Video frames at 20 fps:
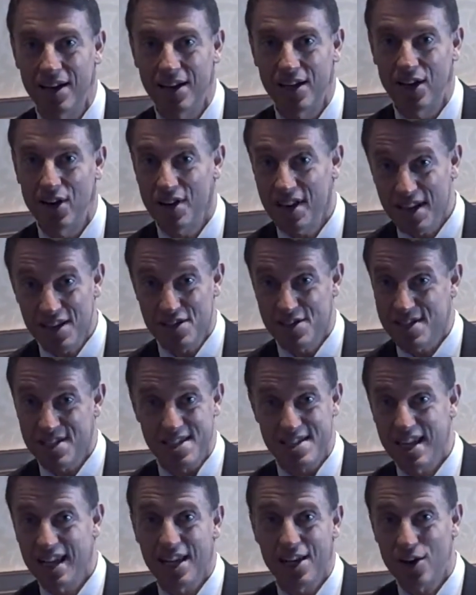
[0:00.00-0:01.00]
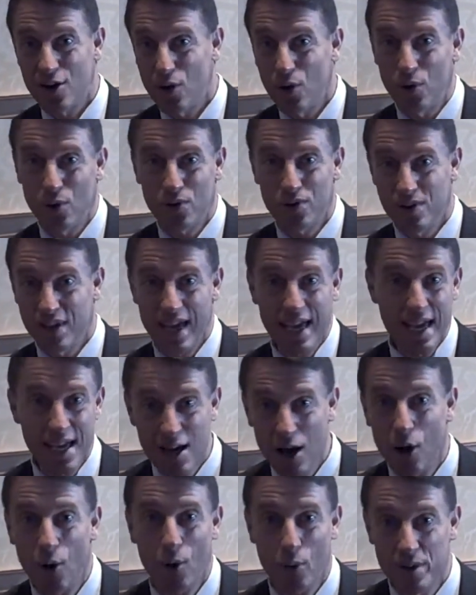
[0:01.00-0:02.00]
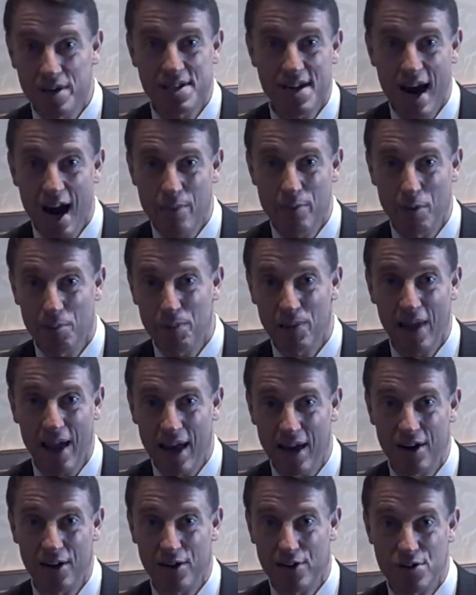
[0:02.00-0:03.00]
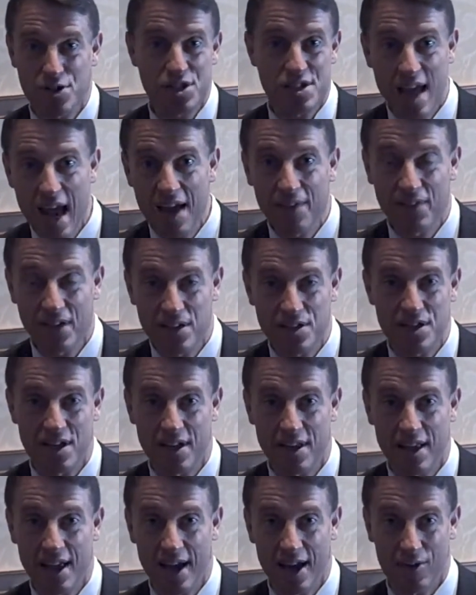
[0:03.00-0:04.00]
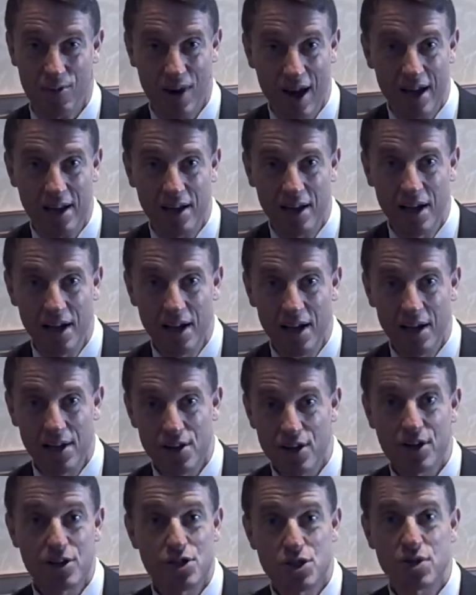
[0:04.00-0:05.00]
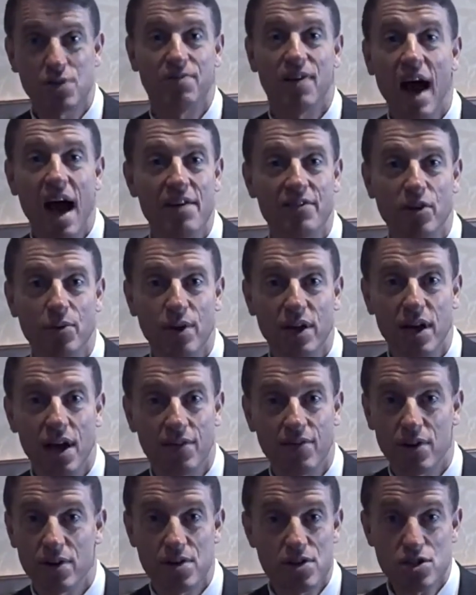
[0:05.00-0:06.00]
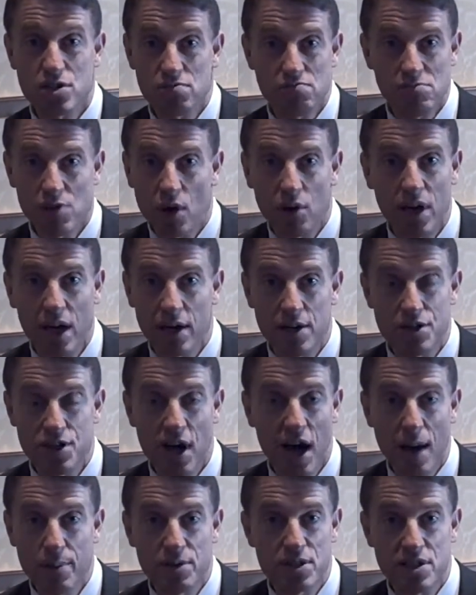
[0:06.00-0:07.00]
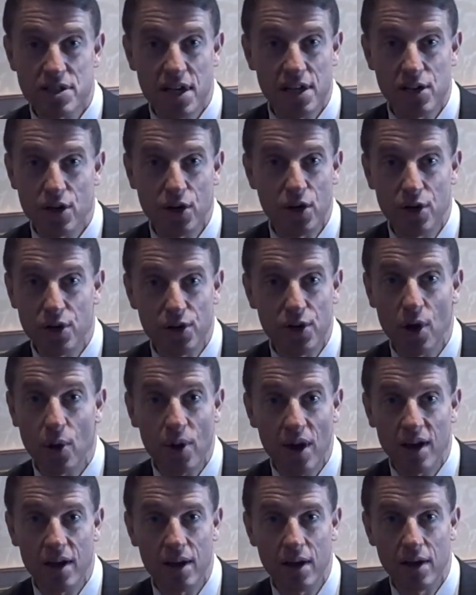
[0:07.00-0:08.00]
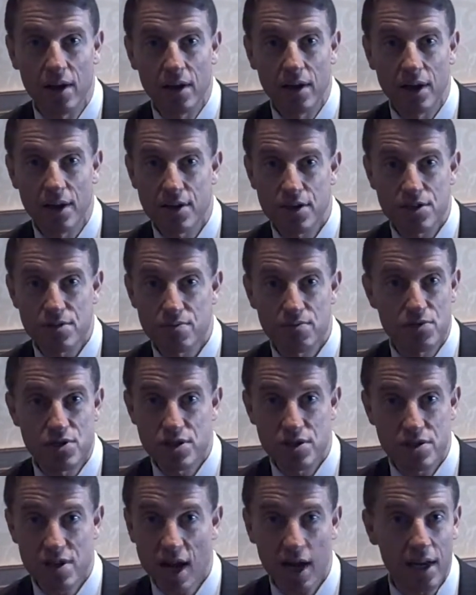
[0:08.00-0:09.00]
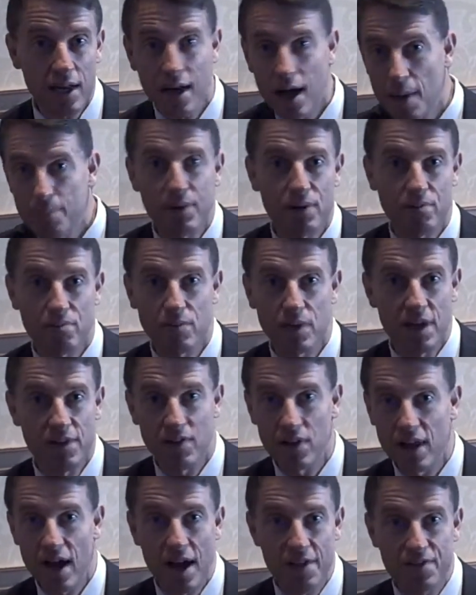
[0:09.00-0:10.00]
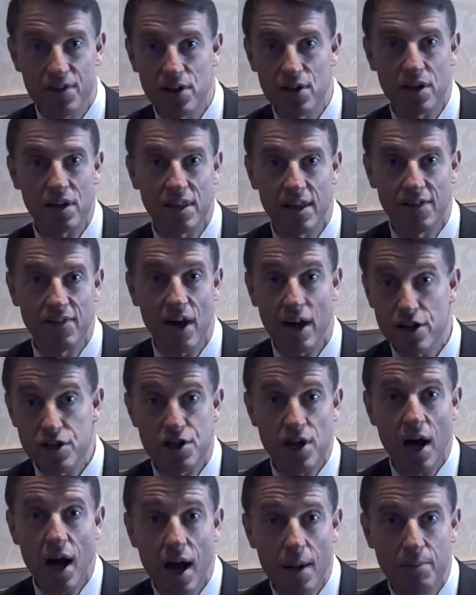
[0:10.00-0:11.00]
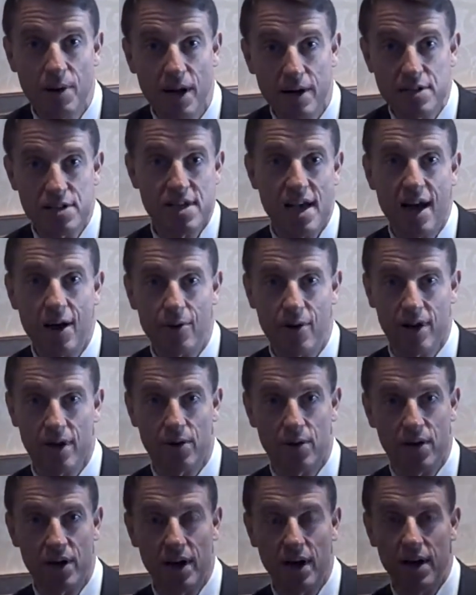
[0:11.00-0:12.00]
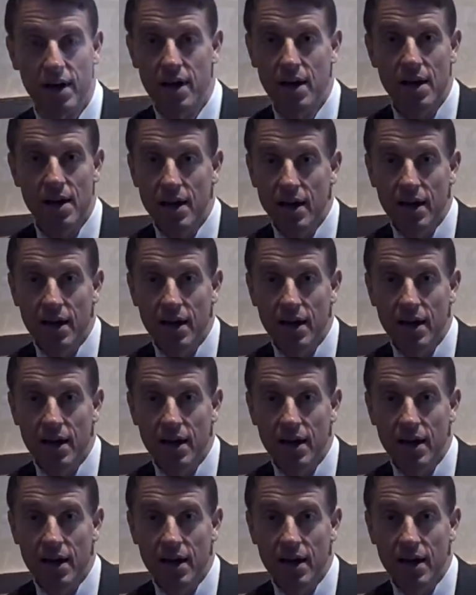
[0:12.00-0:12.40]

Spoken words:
You know, you didn't sink your whole KEO or retirement plan or your savings into that, right? You can survive and recover and just go get a job and say you couldn't do it. And just suck it up and live a life that you can live on a job, on a salary, okay?